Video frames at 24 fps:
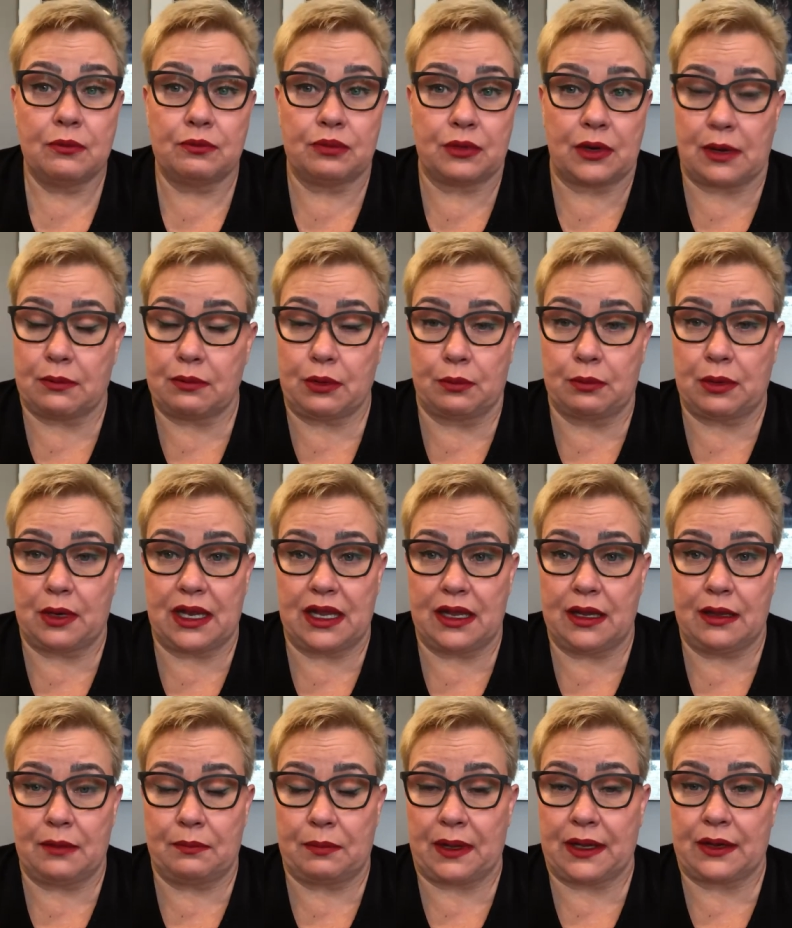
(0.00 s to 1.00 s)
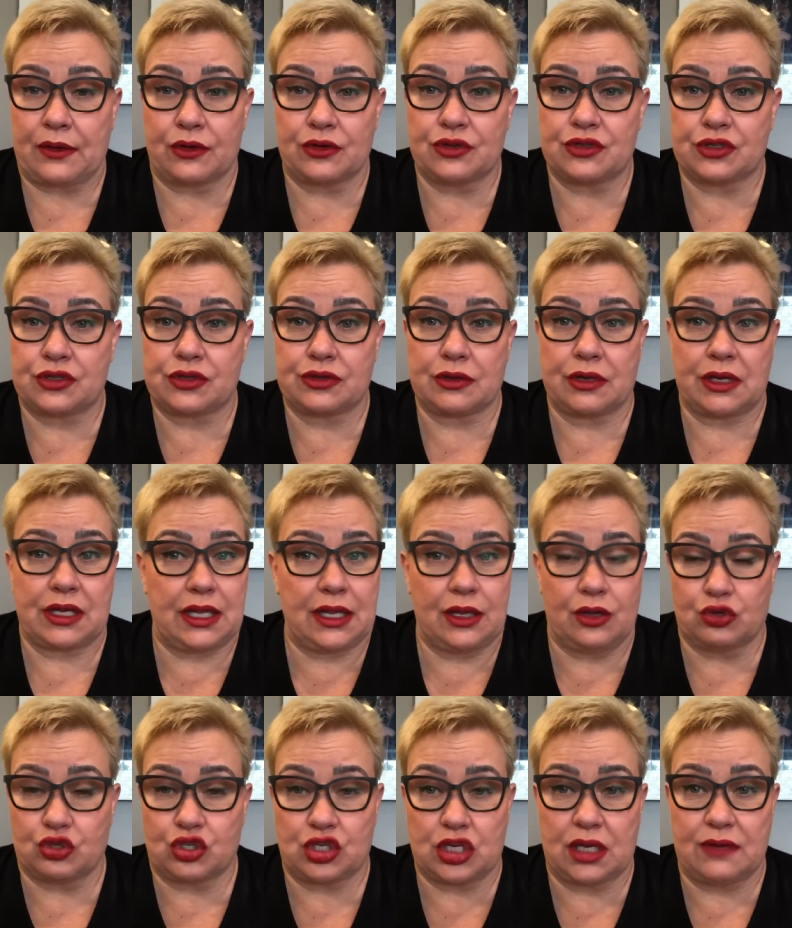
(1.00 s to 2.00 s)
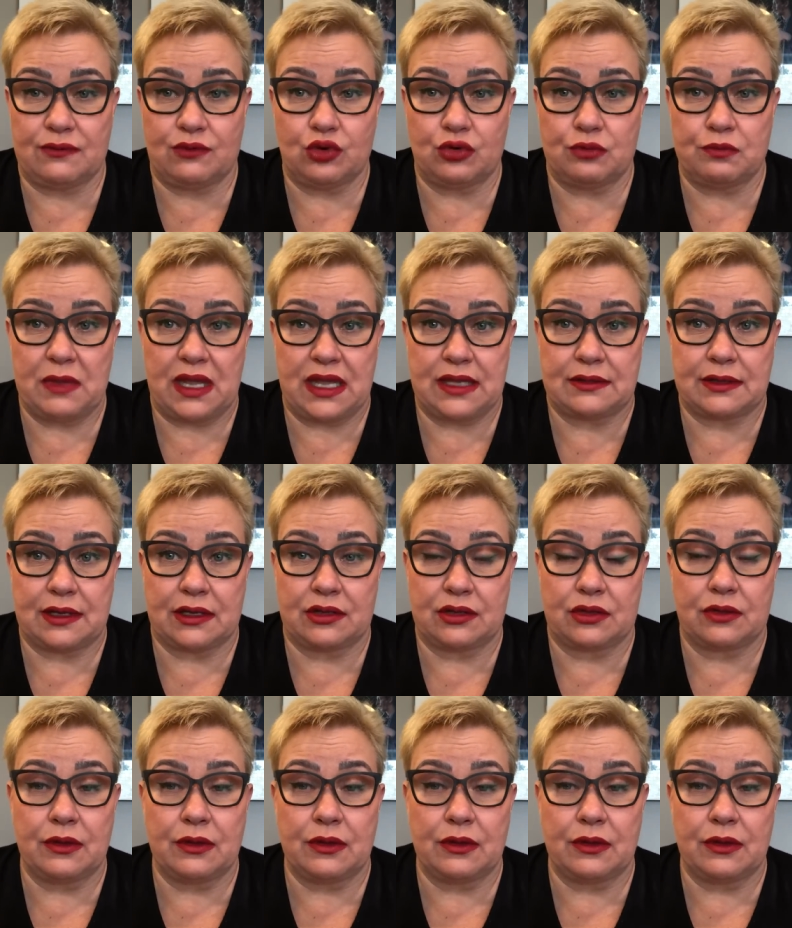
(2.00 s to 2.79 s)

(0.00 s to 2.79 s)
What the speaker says: probably because he or she would meet